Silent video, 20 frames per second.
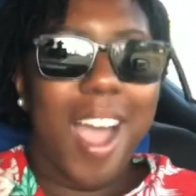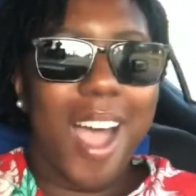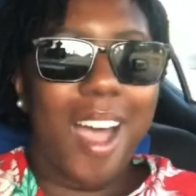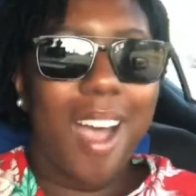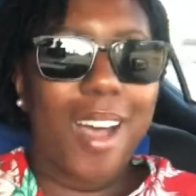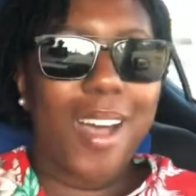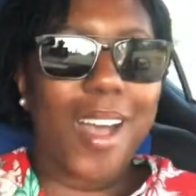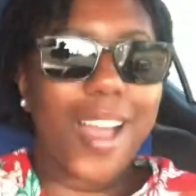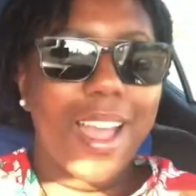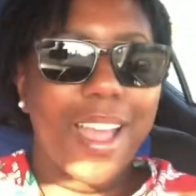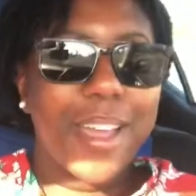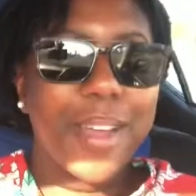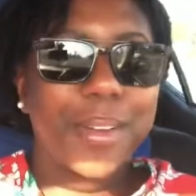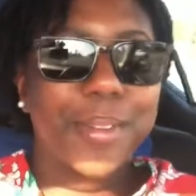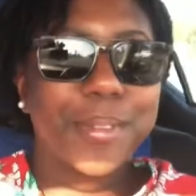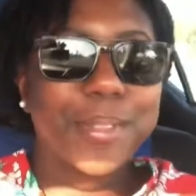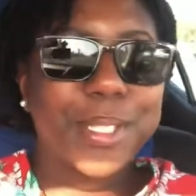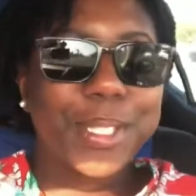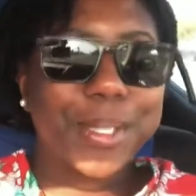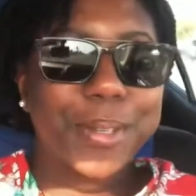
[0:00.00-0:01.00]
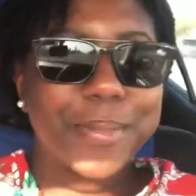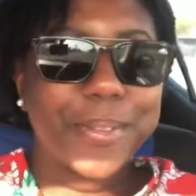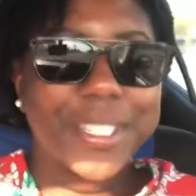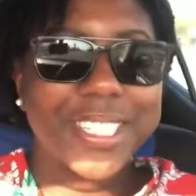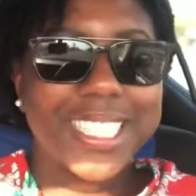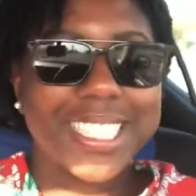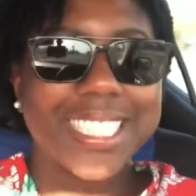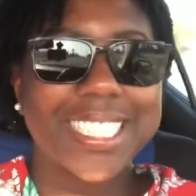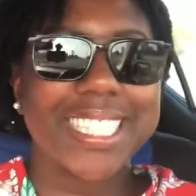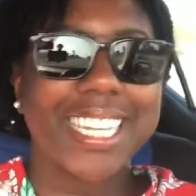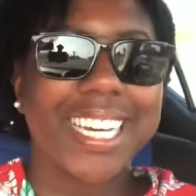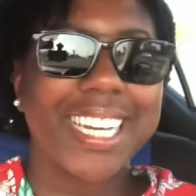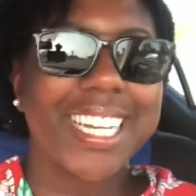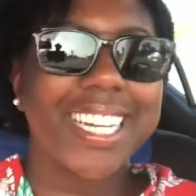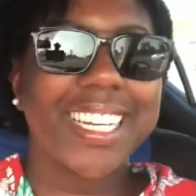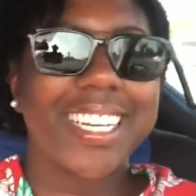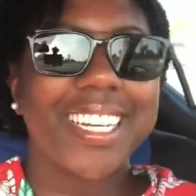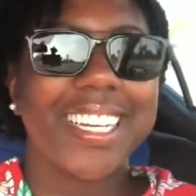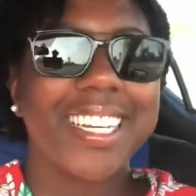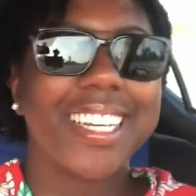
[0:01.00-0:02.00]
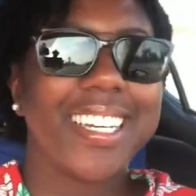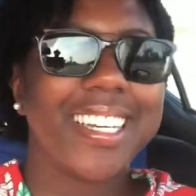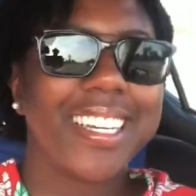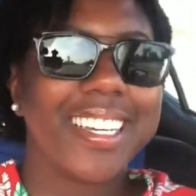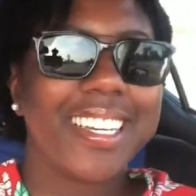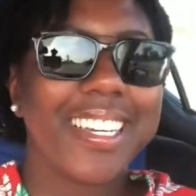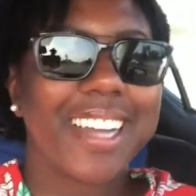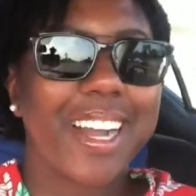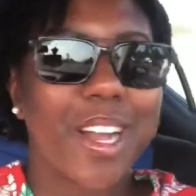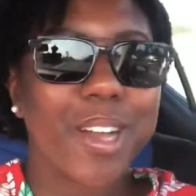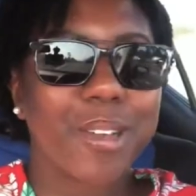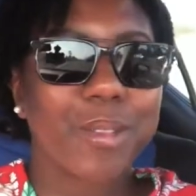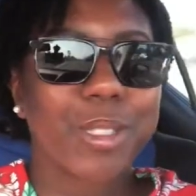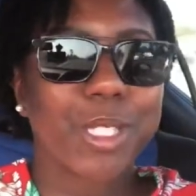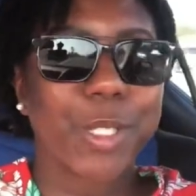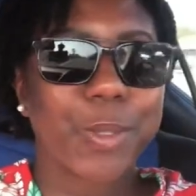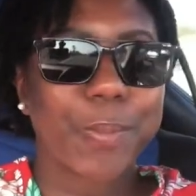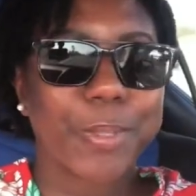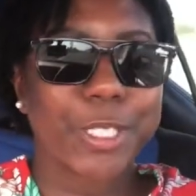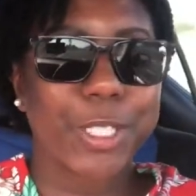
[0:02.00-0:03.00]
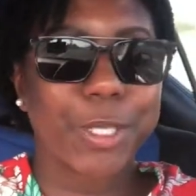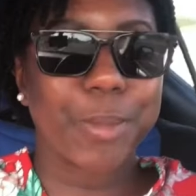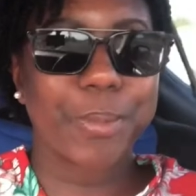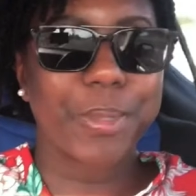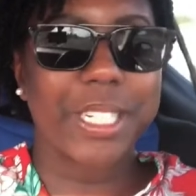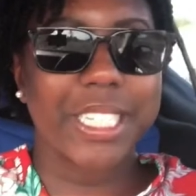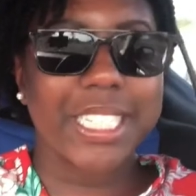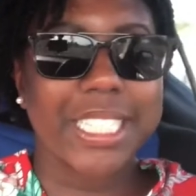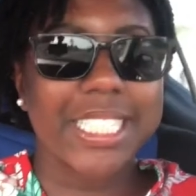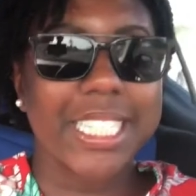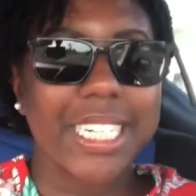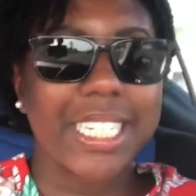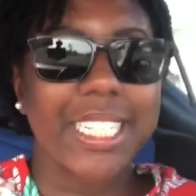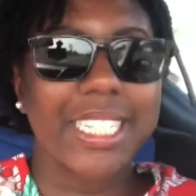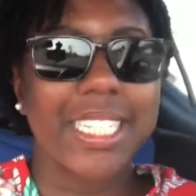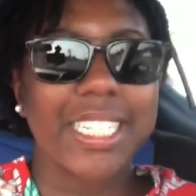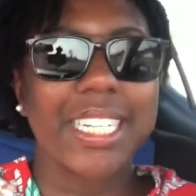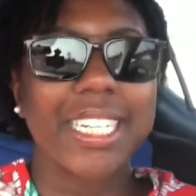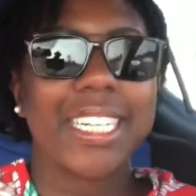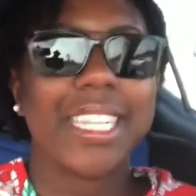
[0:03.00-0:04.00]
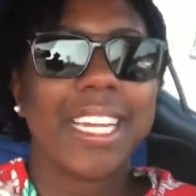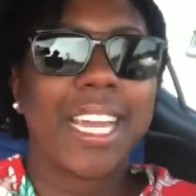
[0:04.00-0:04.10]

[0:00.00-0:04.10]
I am super excited. I'm super, super excited.